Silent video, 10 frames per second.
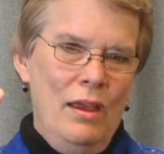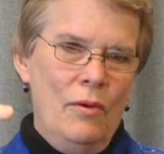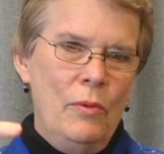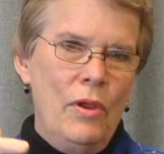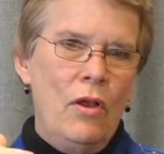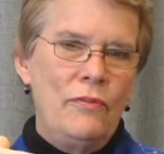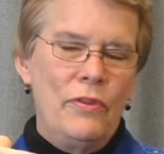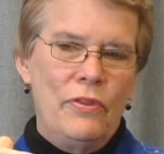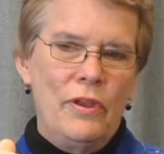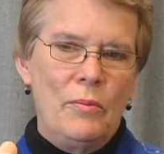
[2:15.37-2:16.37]
We
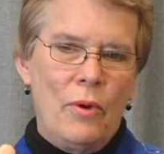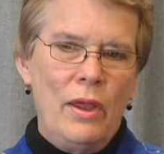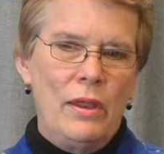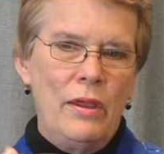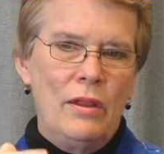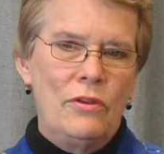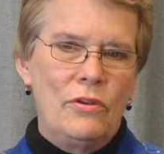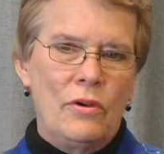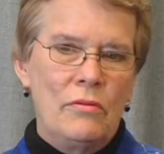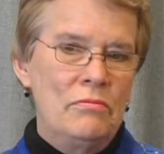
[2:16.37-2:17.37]
often think bright kids
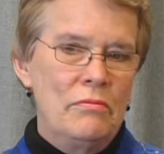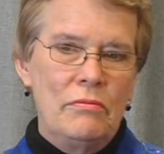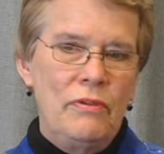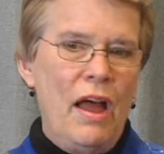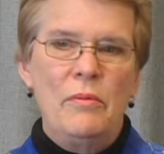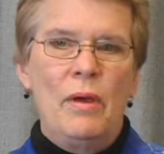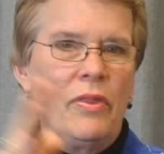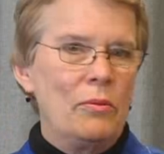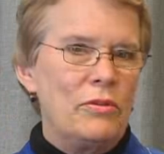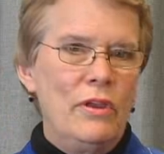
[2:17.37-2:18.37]
are fine by
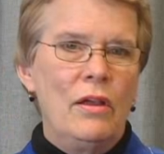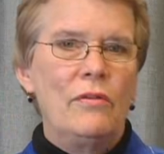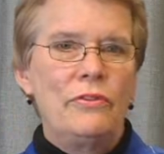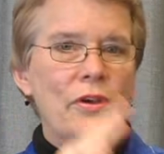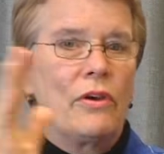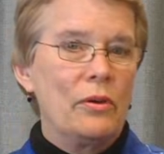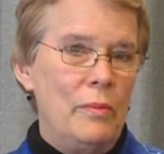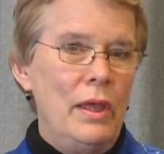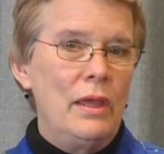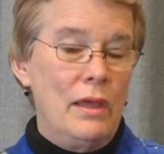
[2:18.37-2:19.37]
themselves, they're going to
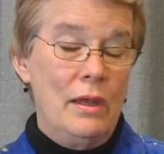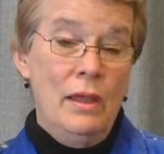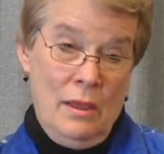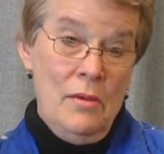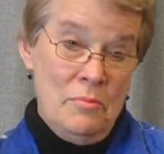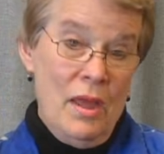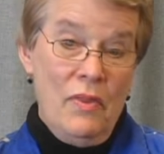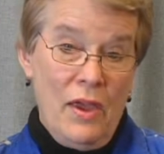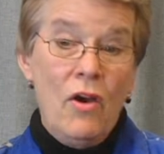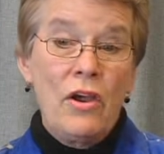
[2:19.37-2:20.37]
make it,
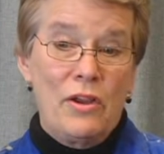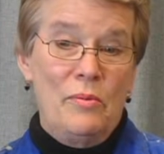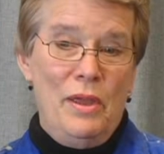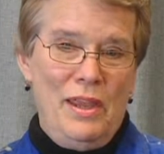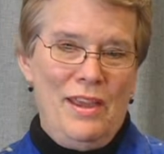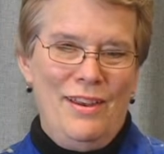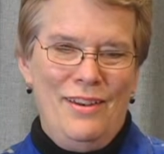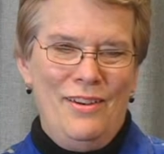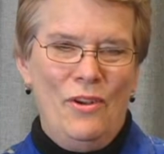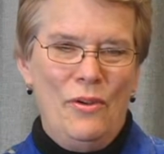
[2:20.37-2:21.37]
and they are going to make it
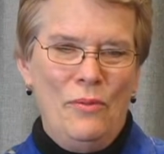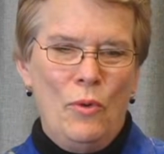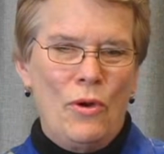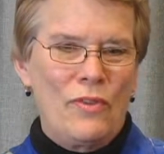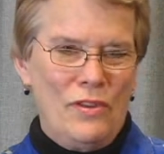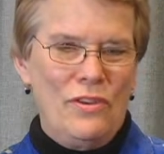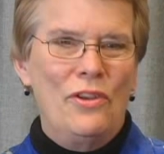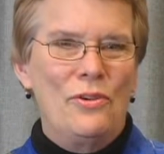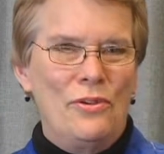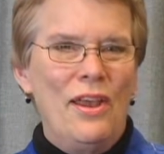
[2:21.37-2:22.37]
on work that's
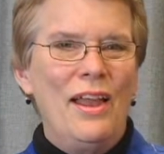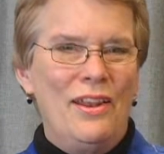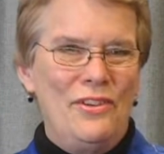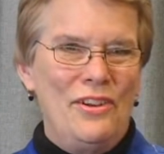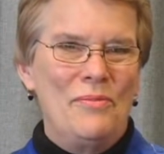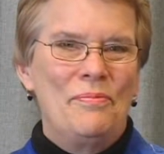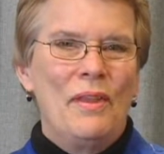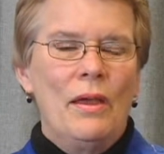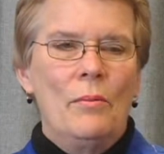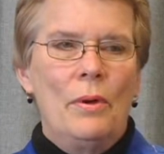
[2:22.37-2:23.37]
under challenging.
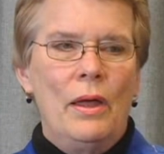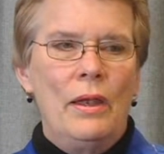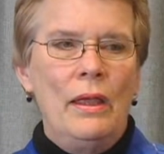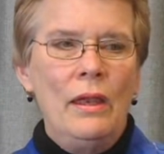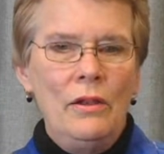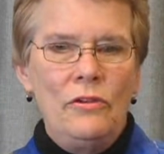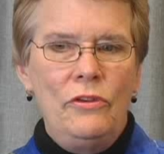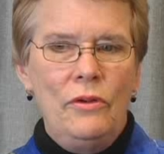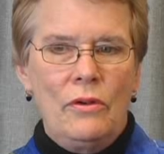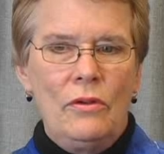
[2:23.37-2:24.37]
But any
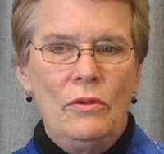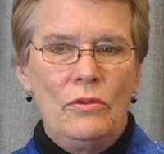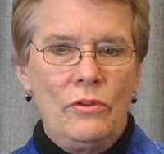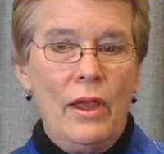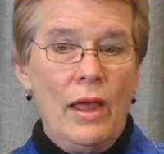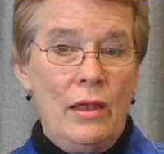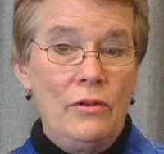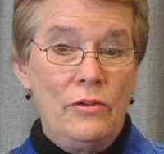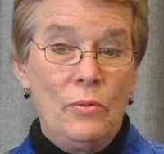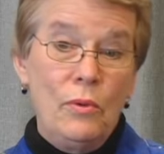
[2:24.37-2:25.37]
student who's
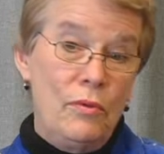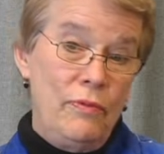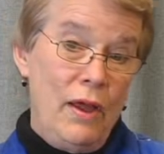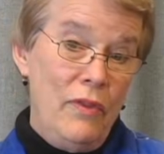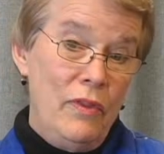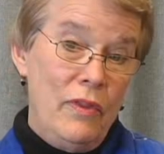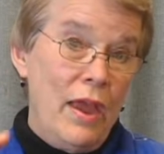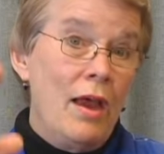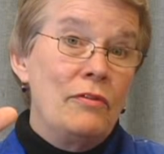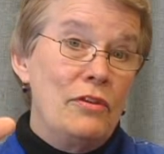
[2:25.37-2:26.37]
challenged will find that they
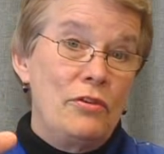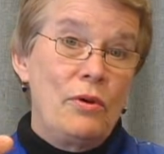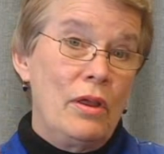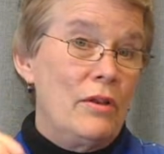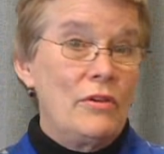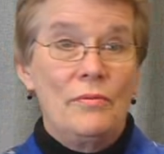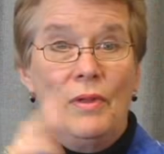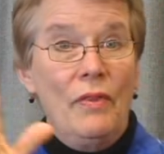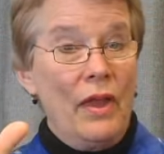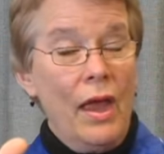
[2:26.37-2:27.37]
have to stretch
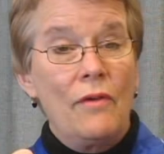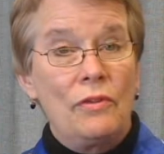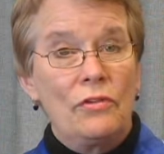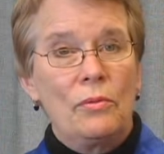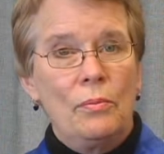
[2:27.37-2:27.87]
and they have to